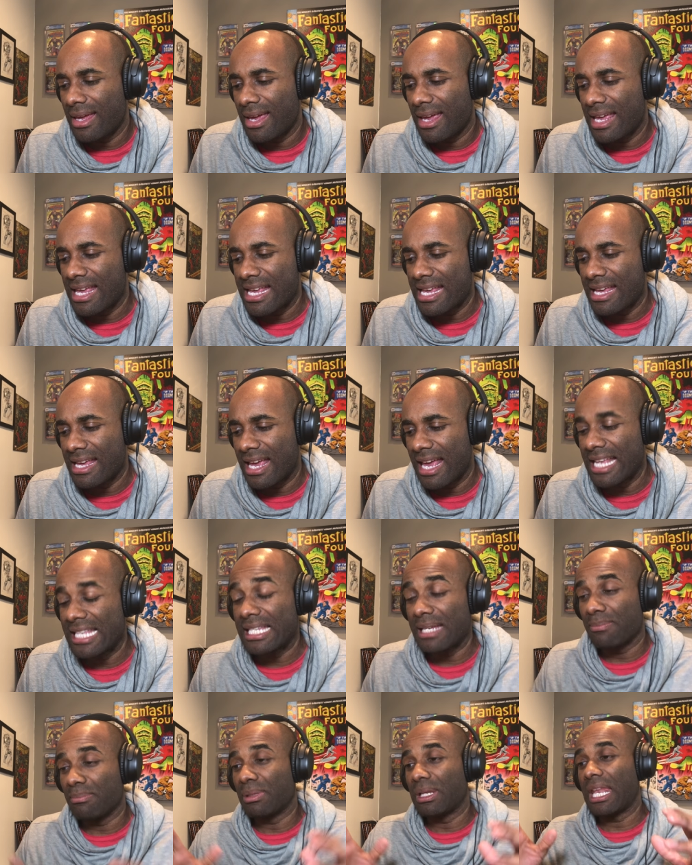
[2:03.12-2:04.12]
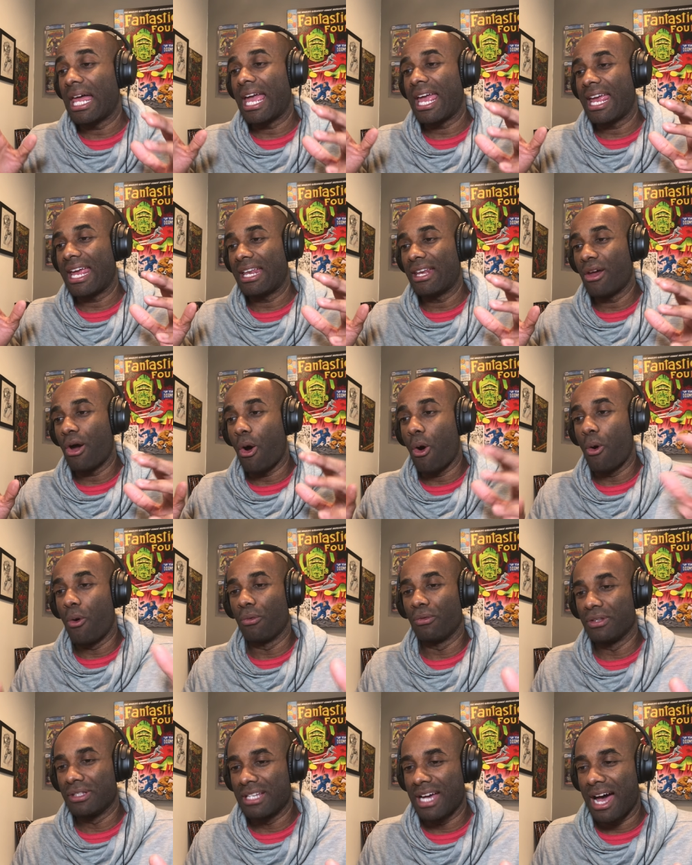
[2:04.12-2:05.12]
he isn't playing all
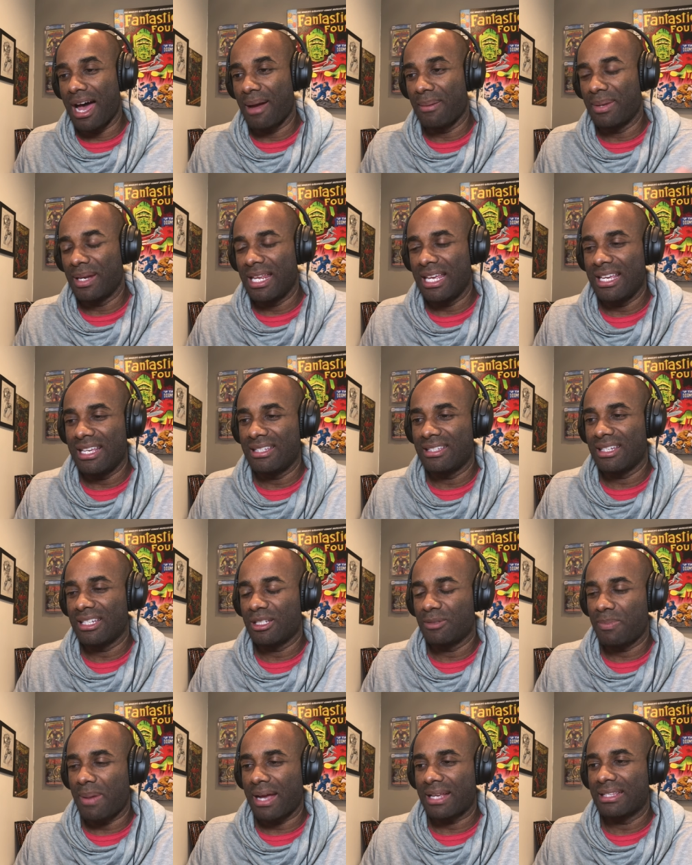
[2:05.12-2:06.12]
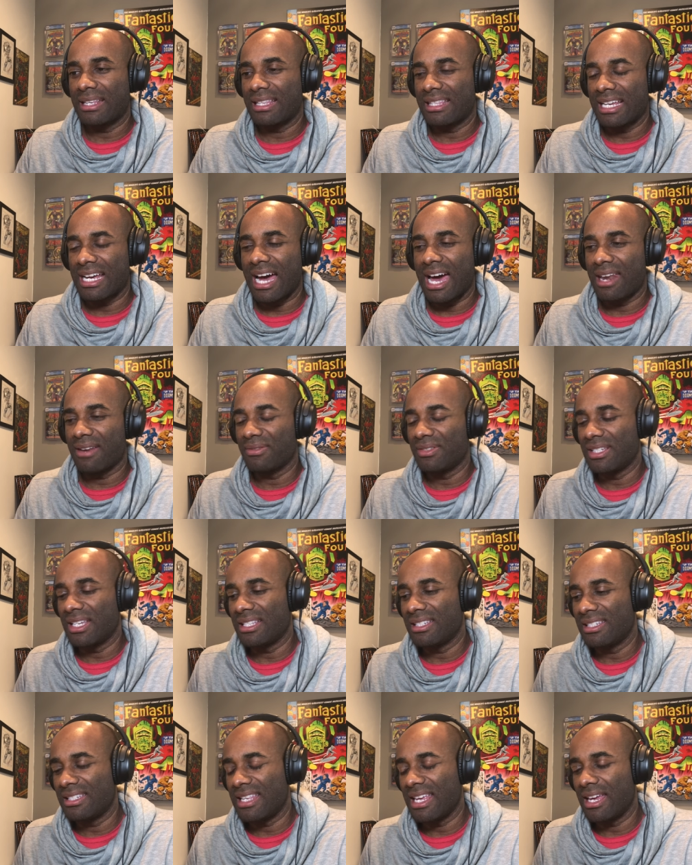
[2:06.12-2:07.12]
the time and he's expected to kind of
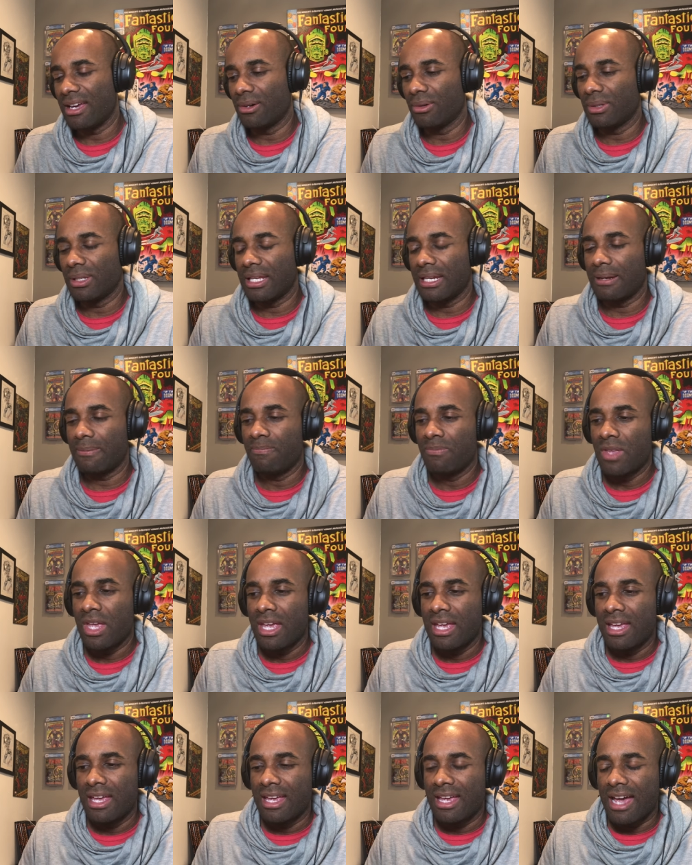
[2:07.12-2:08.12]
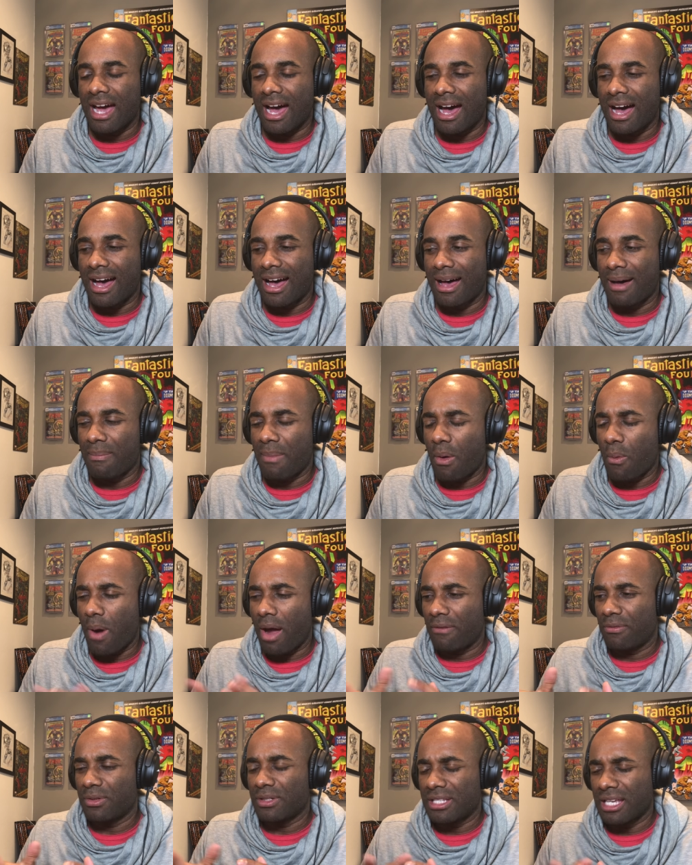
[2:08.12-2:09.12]
sit still and uh, my
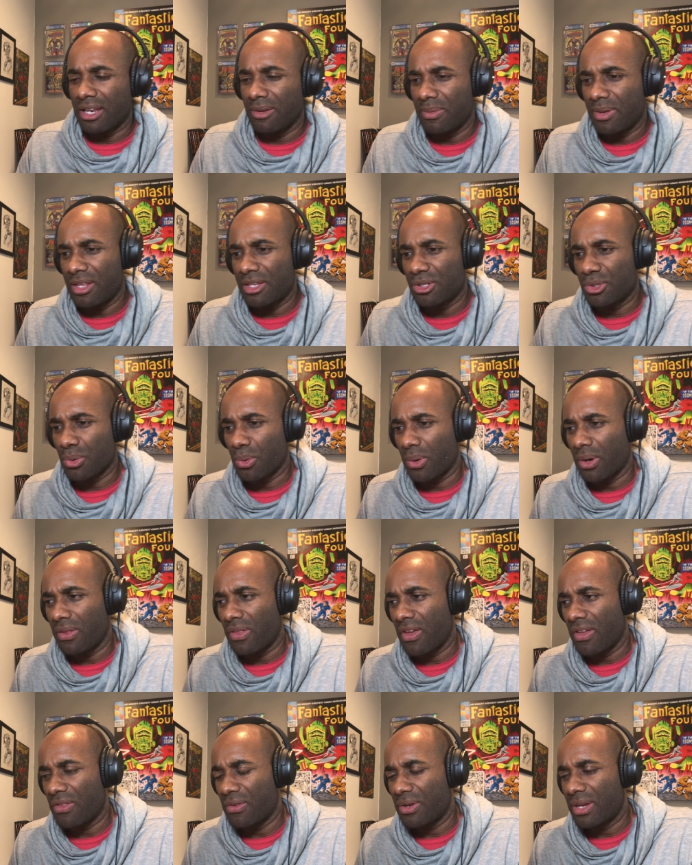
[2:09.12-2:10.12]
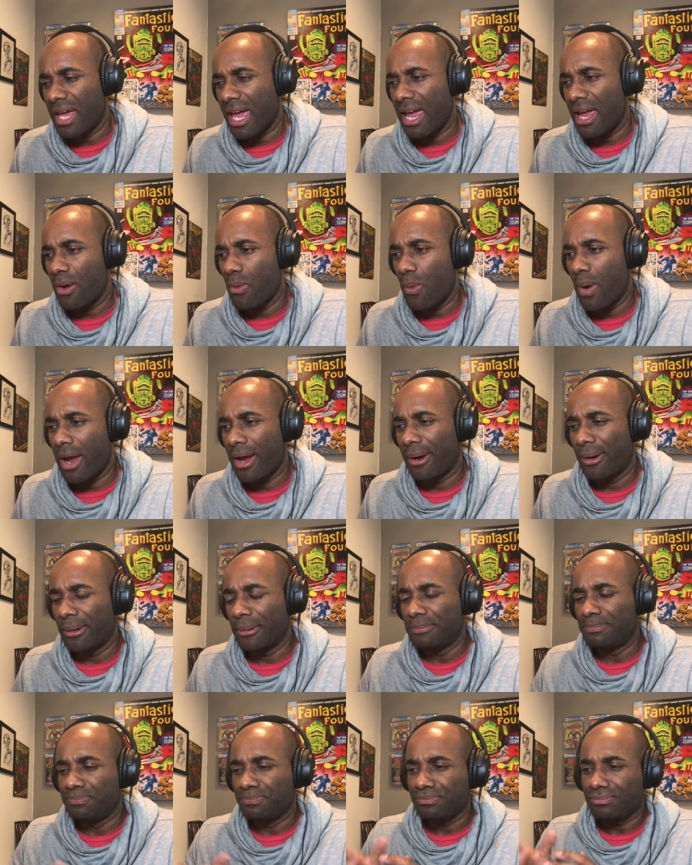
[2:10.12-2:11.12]
wife was telling me this story the other day
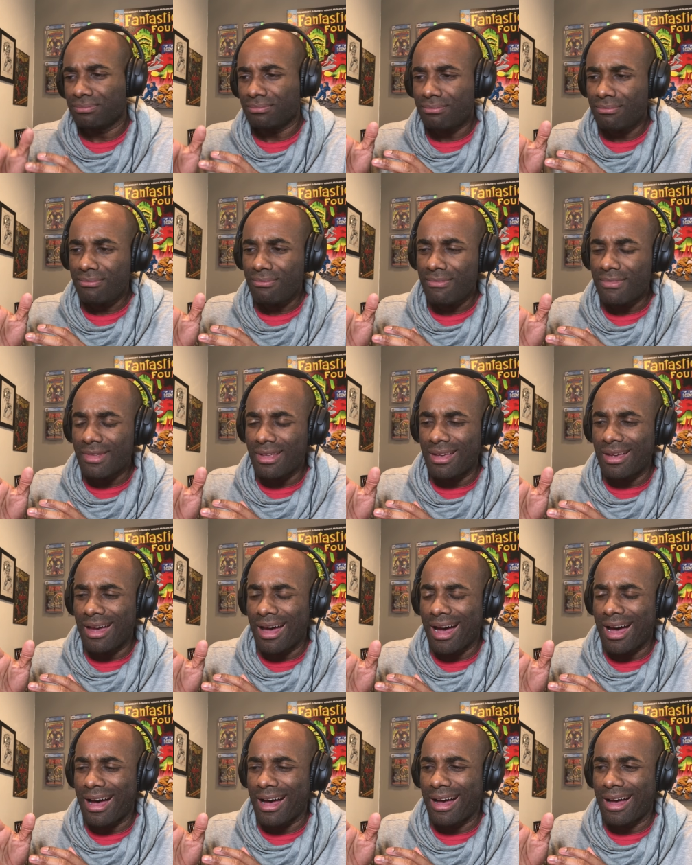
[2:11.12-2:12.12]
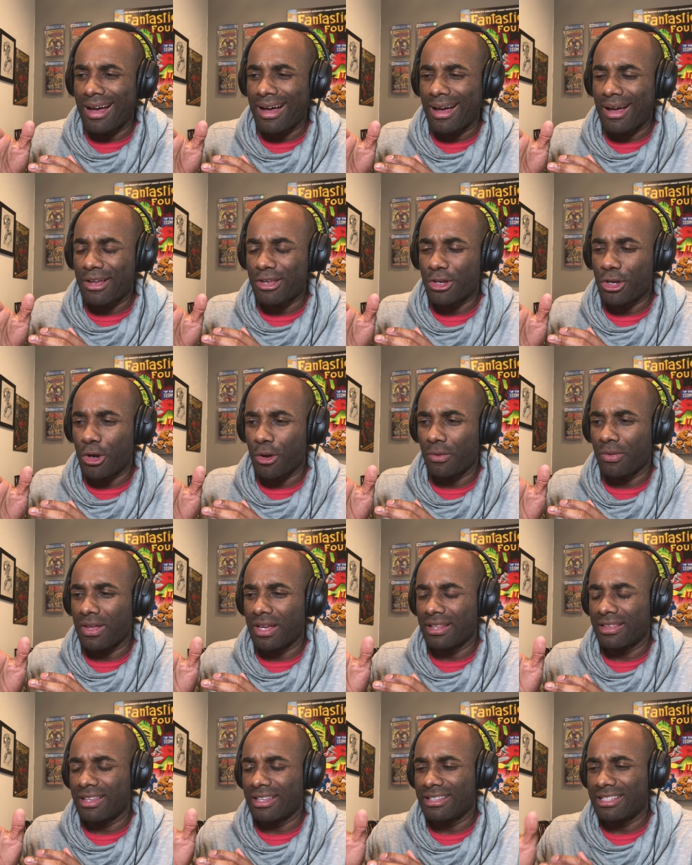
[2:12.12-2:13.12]
where uh, you know
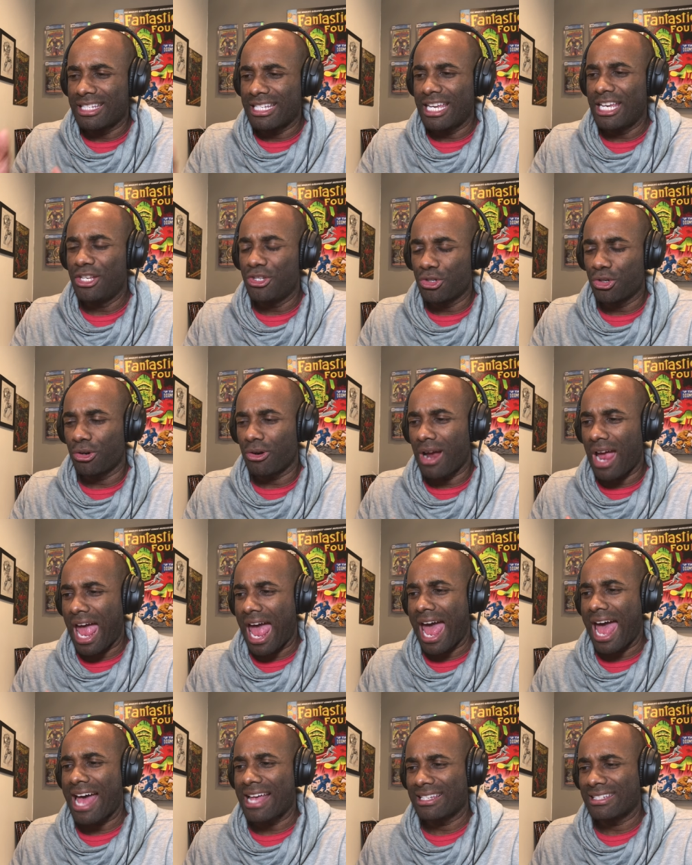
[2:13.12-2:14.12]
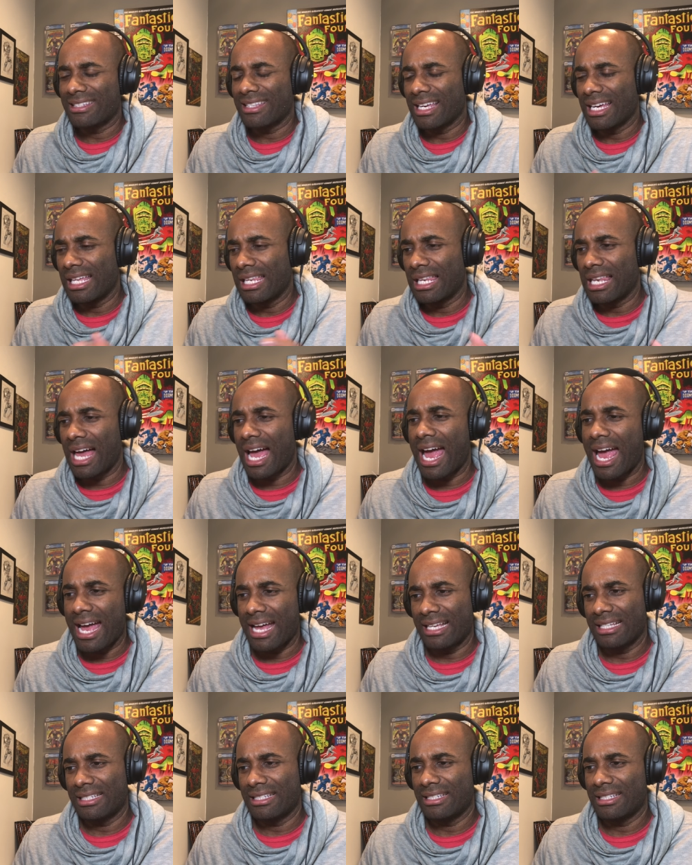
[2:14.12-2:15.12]
the, the teacher asked the
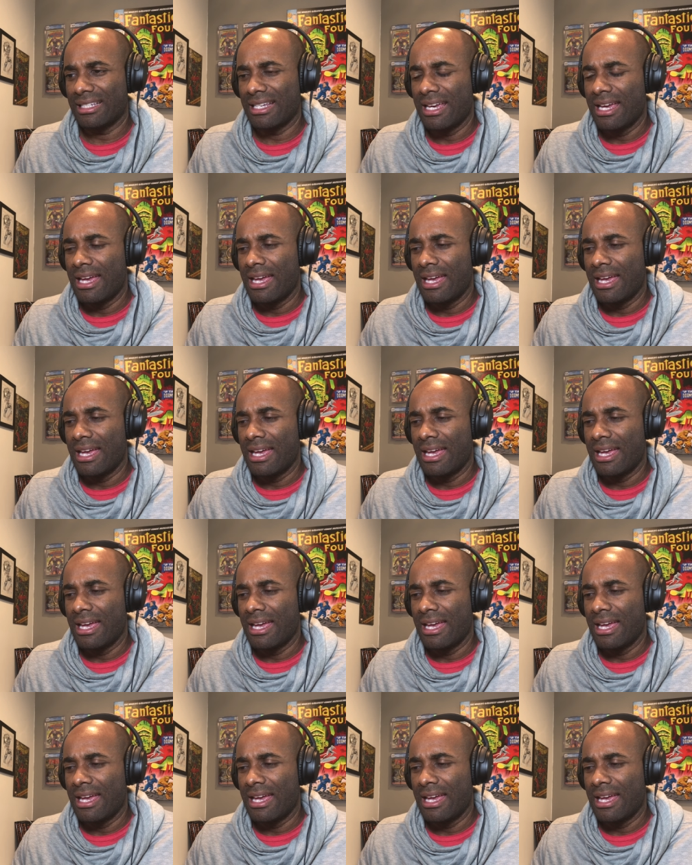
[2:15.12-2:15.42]
class